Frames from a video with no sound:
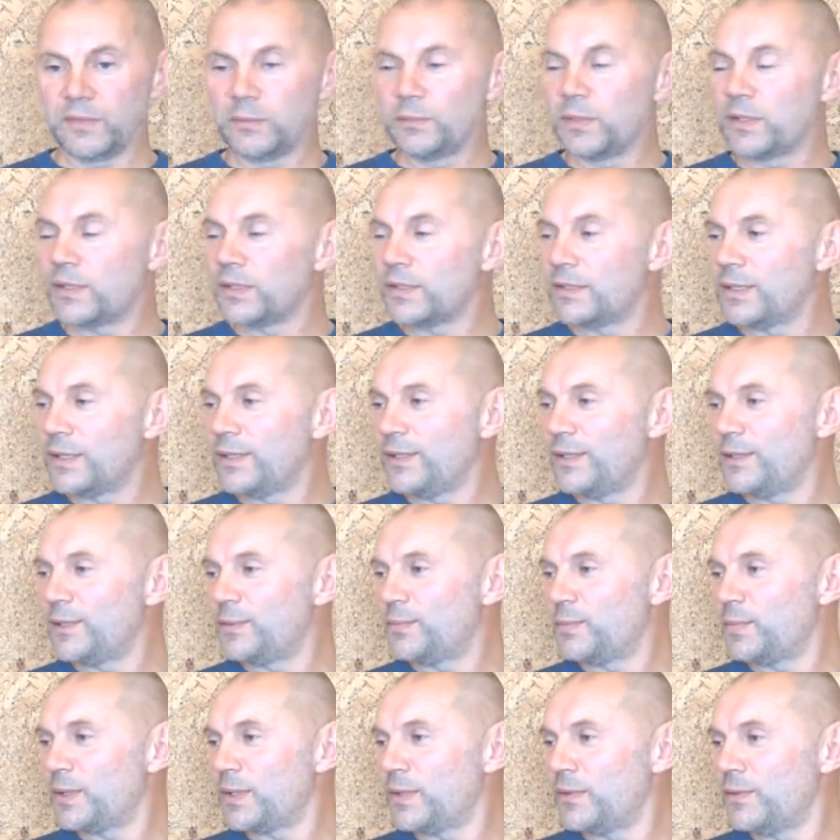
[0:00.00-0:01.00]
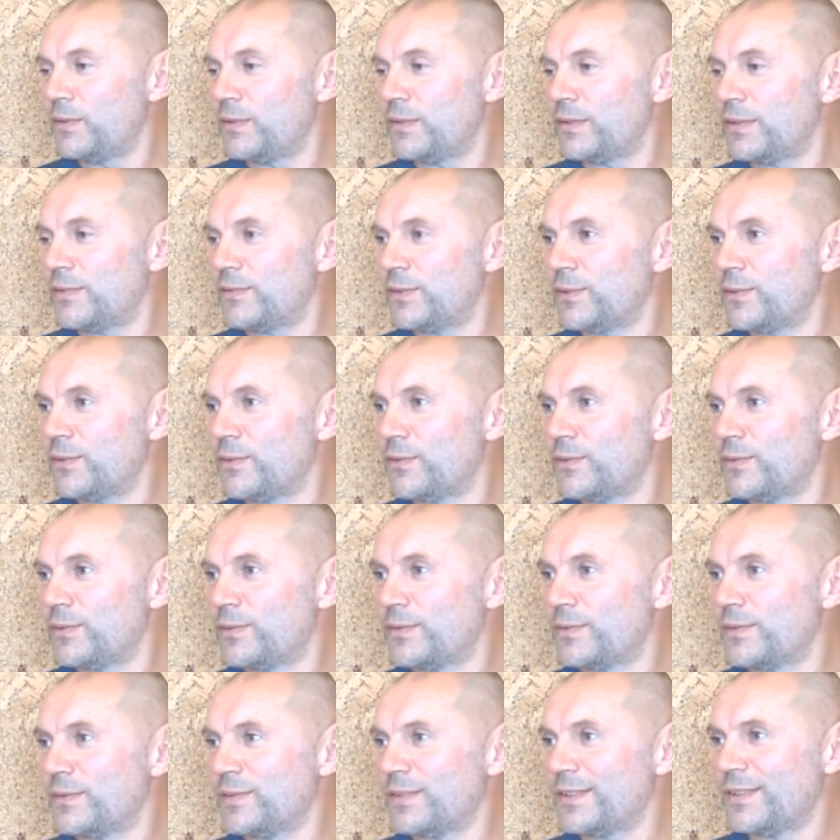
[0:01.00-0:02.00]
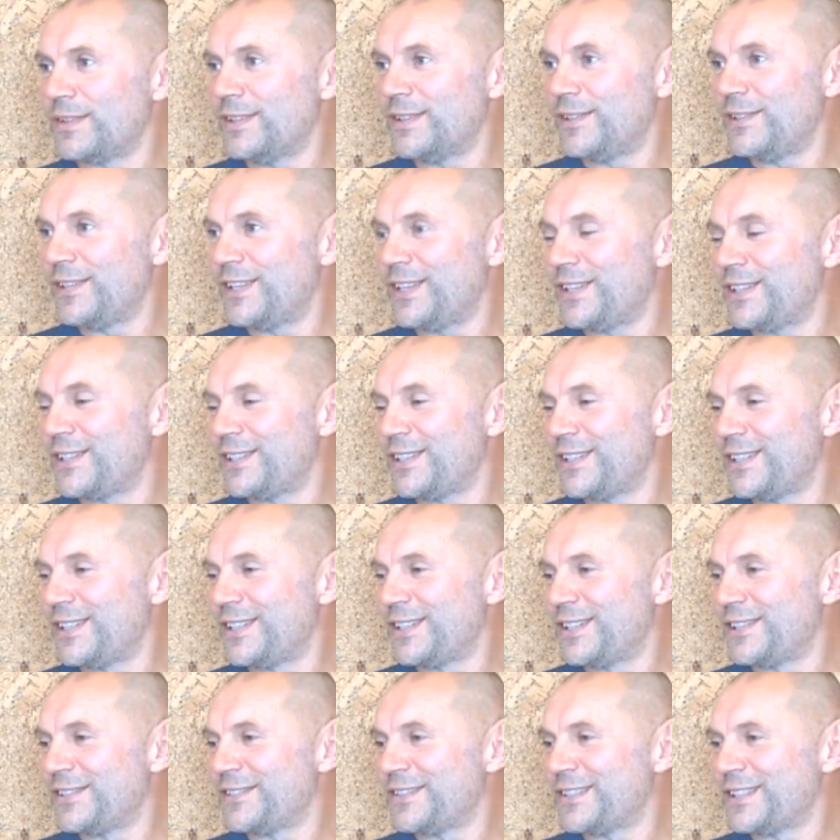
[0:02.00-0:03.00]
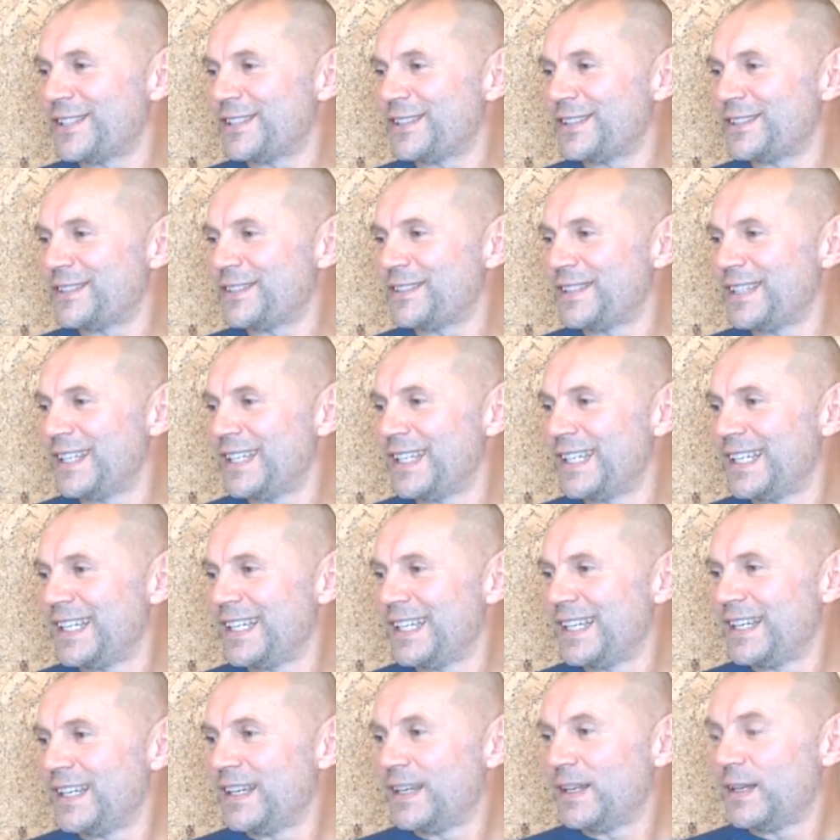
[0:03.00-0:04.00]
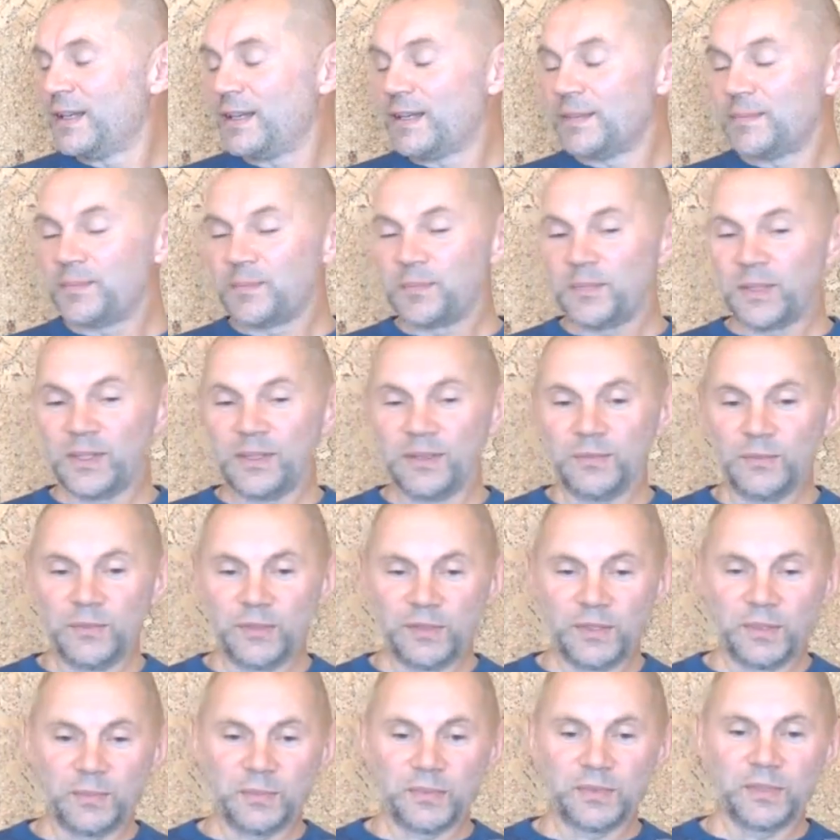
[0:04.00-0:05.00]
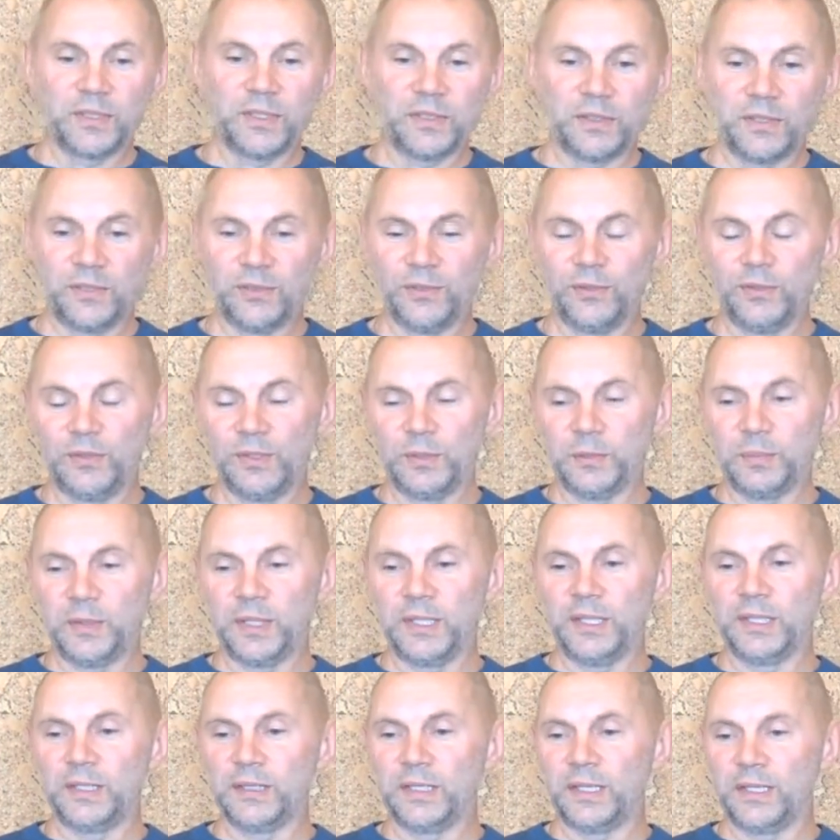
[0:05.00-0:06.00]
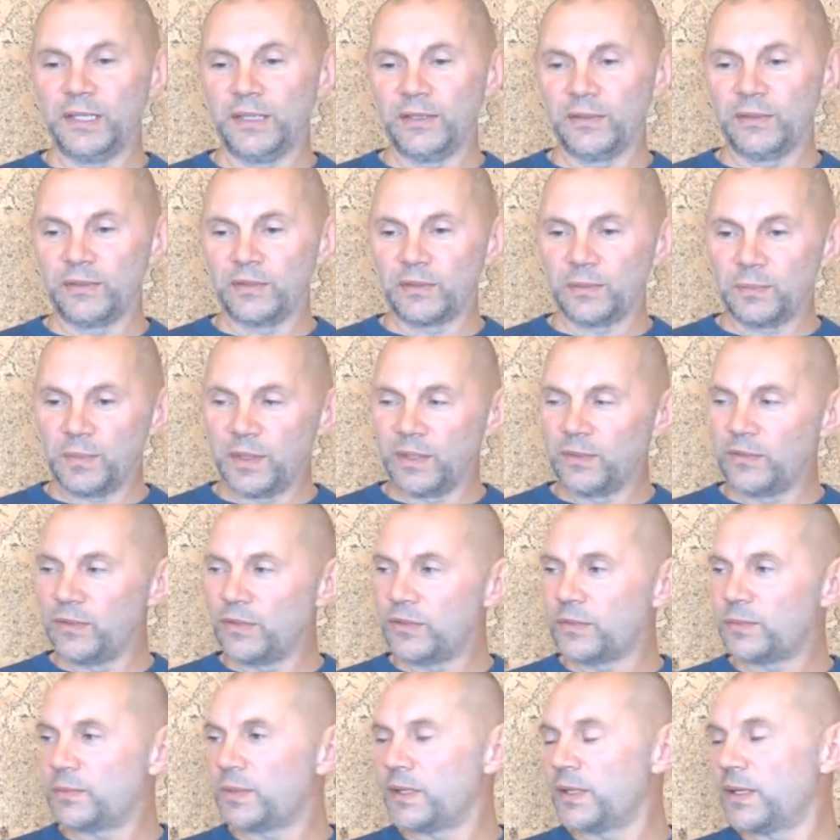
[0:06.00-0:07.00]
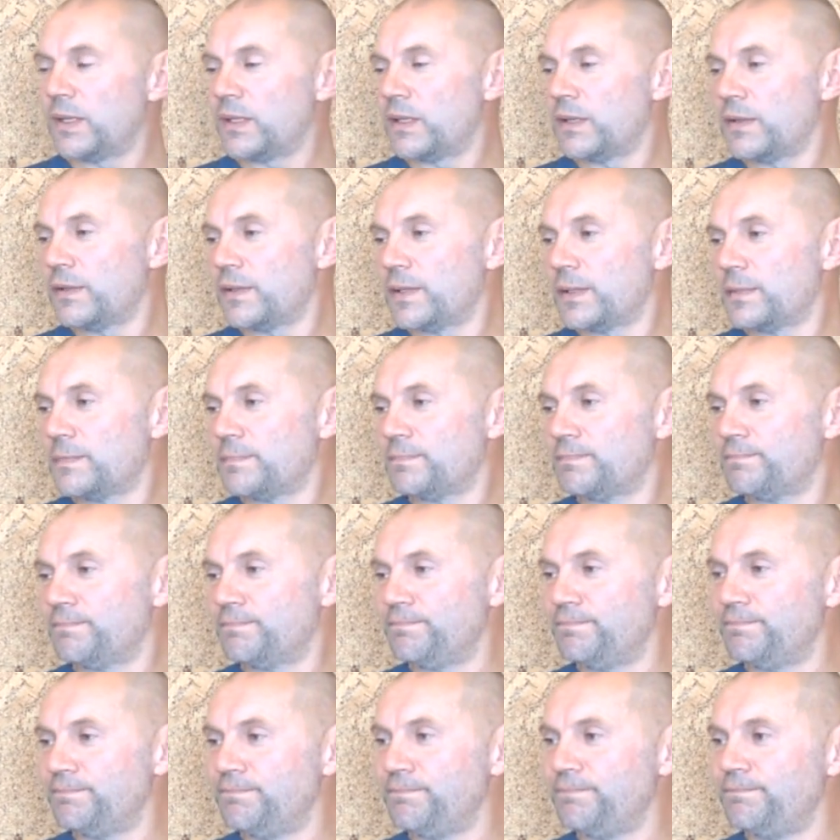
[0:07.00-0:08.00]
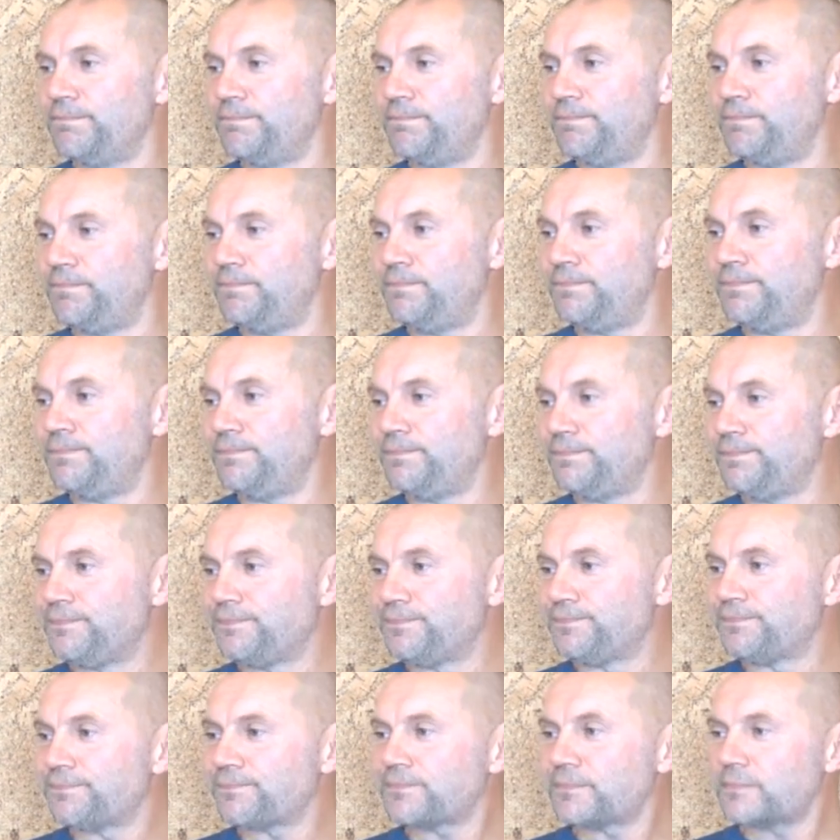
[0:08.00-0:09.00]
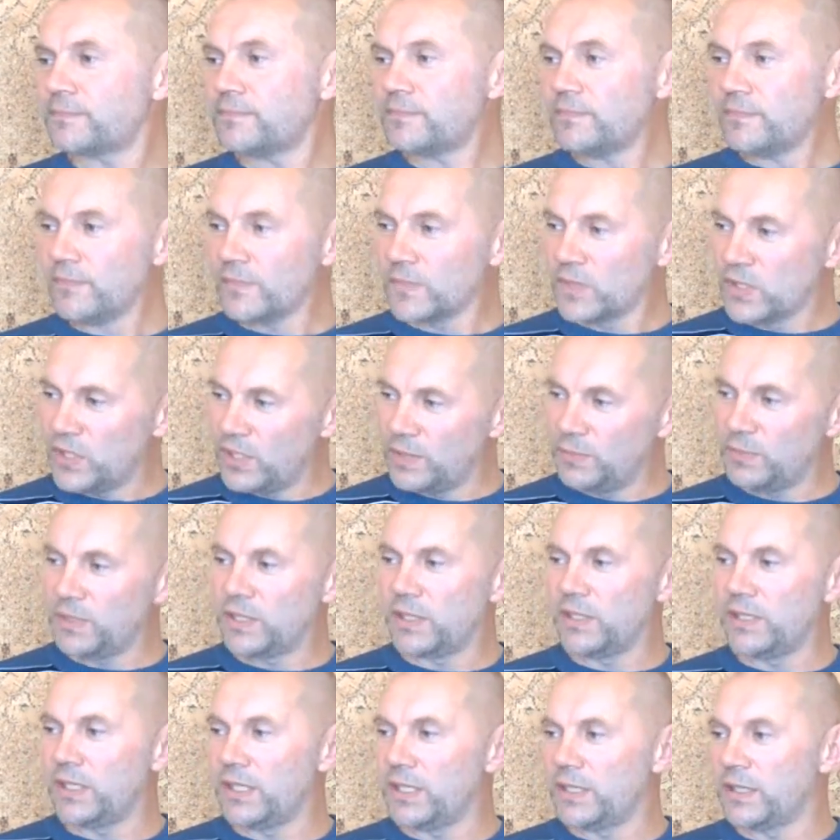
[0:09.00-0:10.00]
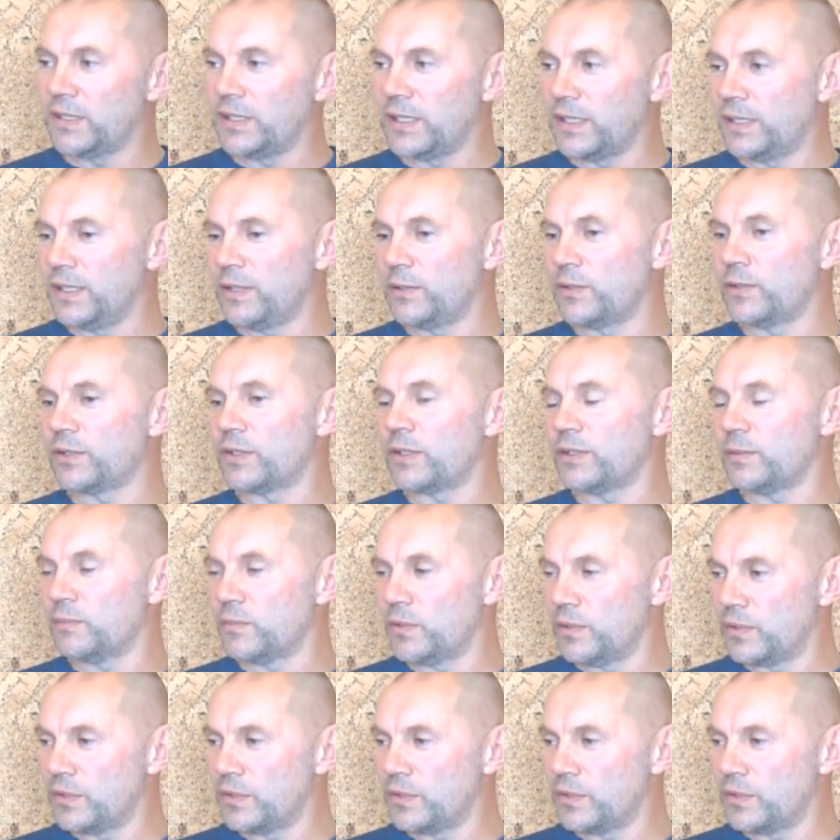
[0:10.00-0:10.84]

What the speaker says: Yes, it's not easy, but we have no choice. We have to feel everything. We shouldn't ignore things. Because when you ignore, you get punches. The stronger you ignore, the stronger the punches.